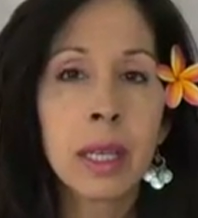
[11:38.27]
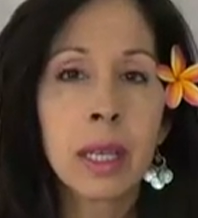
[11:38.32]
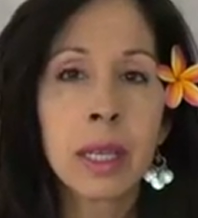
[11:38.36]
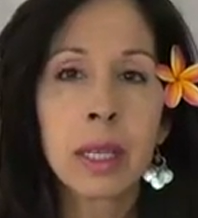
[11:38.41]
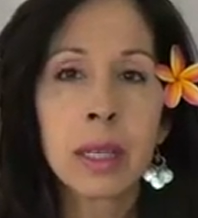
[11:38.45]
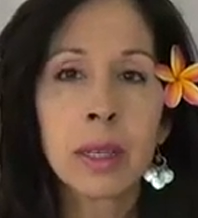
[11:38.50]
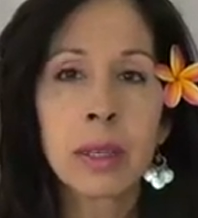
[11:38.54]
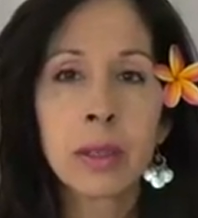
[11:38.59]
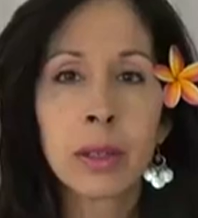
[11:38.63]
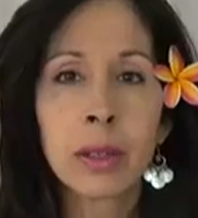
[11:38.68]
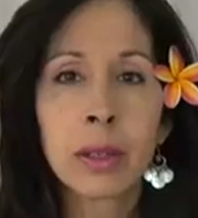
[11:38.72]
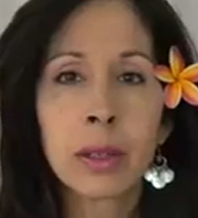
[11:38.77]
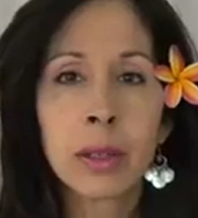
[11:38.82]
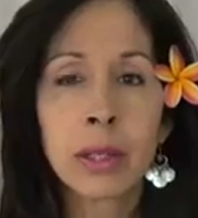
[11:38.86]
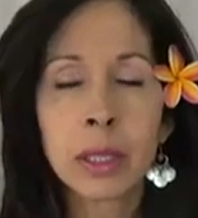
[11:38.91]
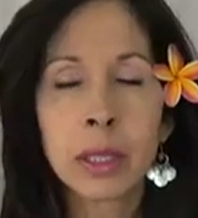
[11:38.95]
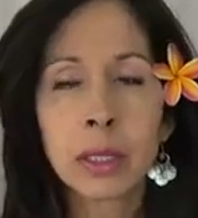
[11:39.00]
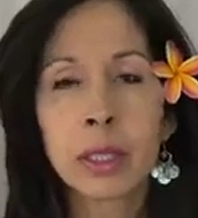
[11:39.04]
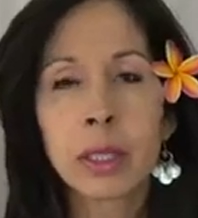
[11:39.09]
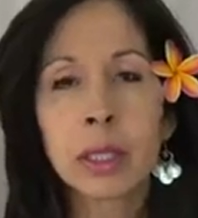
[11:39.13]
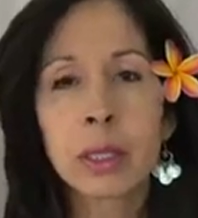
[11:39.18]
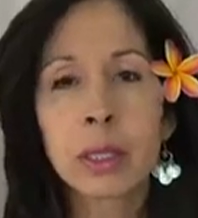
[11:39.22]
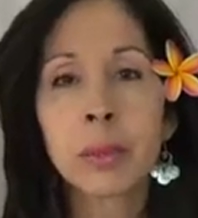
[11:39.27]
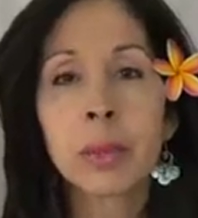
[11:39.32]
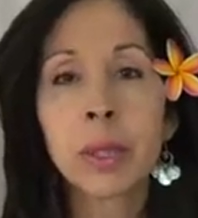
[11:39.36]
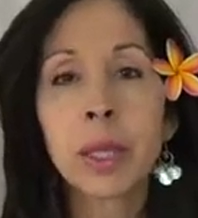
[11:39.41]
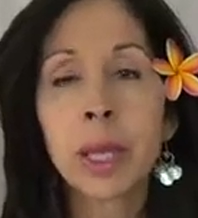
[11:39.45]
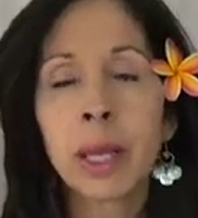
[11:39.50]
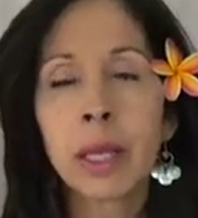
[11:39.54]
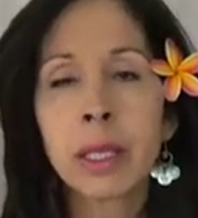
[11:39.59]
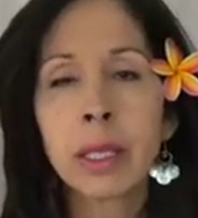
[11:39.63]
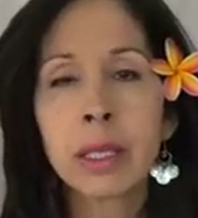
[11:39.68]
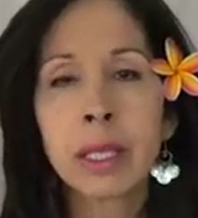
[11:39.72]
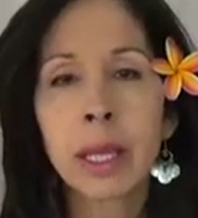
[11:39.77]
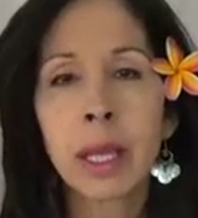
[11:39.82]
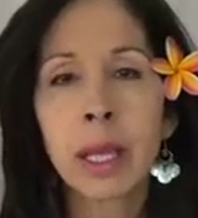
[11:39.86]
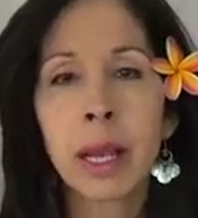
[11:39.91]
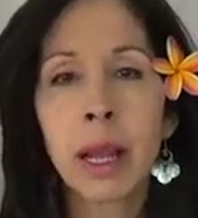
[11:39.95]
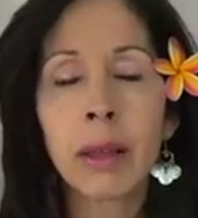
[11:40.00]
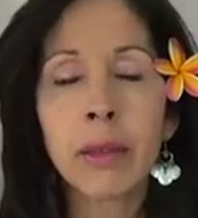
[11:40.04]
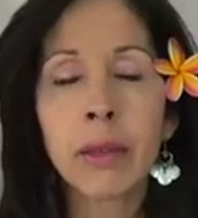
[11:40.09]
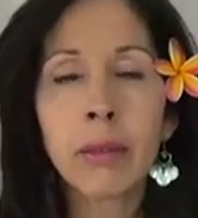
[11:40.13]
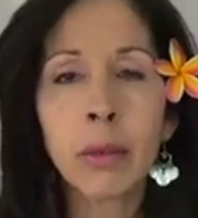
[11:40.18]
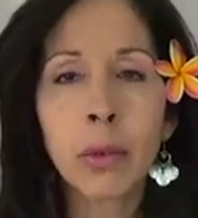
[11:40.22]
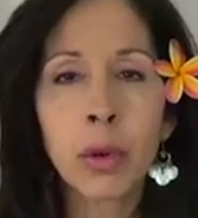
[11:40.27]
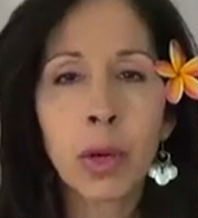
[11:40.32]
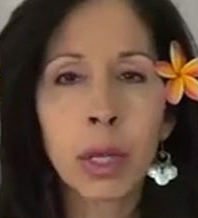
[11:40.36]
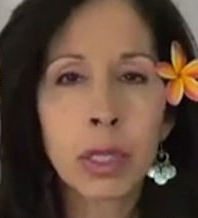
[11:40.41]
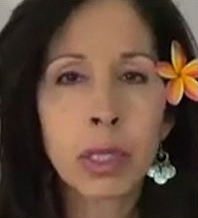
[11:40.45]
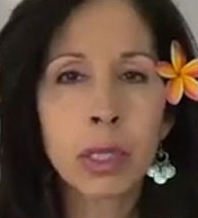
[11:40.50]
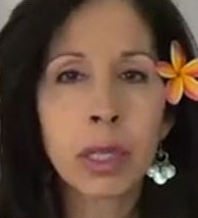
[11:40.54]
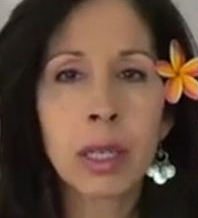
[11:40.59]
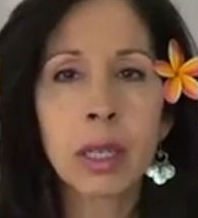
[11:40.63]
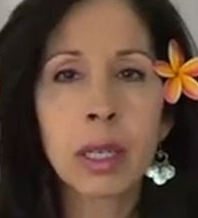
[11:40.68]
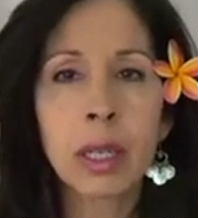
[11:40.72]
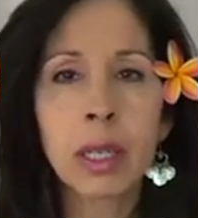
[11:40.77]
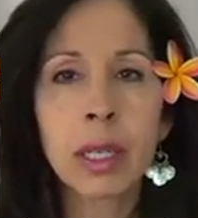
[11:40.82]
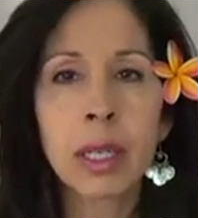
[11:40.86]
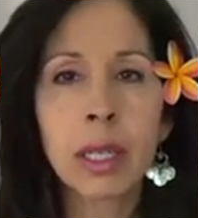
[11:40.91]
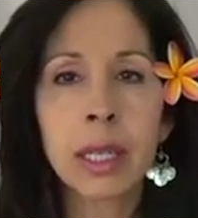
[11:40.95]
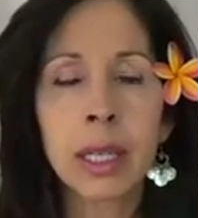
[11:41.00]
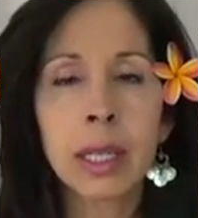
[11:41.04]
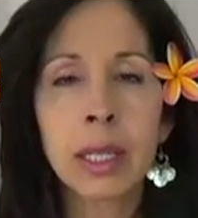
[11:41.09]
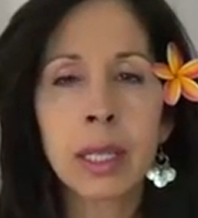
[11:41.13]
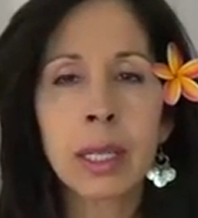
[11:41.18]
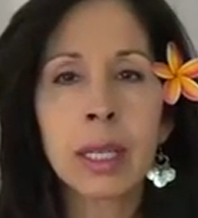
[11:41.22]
there's some things that I've worked on, and